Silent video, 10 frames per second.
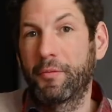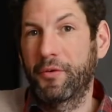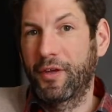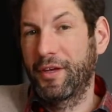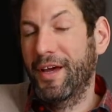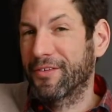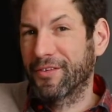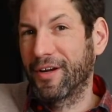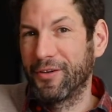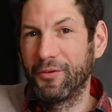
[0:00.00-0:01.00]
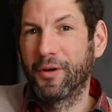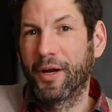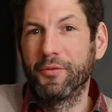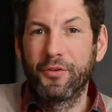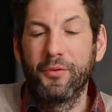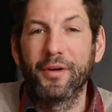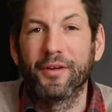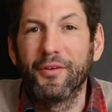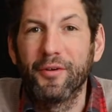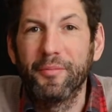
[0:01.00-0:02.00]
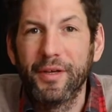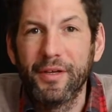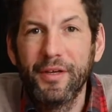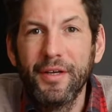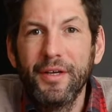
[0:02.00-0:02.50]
able to say yes, and I knew what I was doing a little bit.